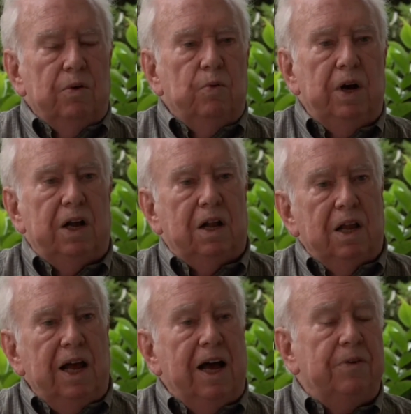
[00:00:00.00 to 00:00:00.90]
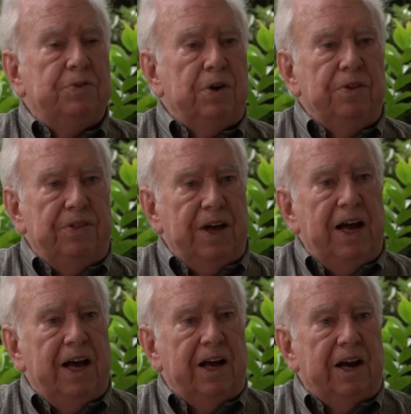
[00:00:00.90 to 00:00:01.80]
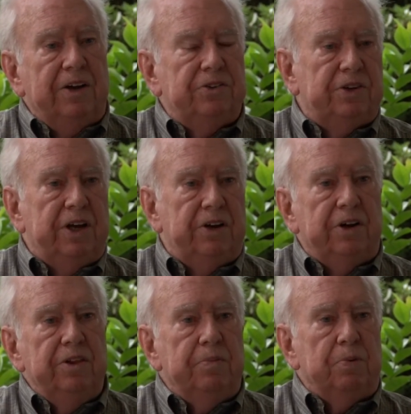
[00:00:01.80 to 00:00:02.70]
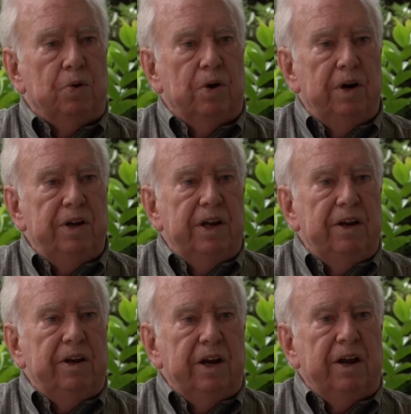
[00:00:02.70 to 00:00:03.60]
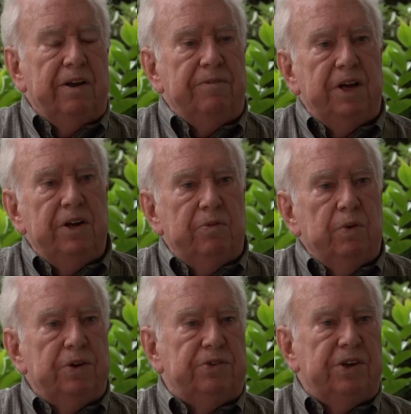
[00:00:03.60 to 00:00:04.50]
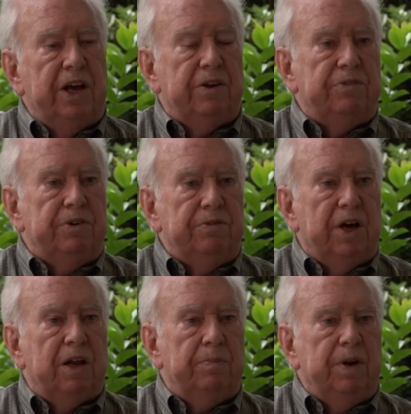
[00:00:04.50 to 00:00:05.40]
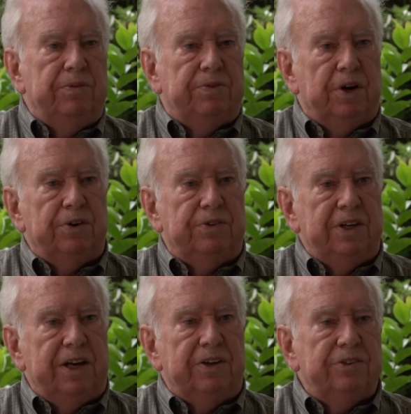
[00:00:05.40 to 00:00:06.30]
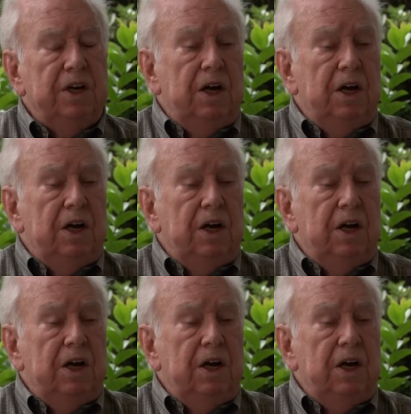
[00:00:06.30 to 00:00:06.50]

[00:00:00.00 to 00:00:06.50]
Well, after that I stayed on the board and was head of development for OTS.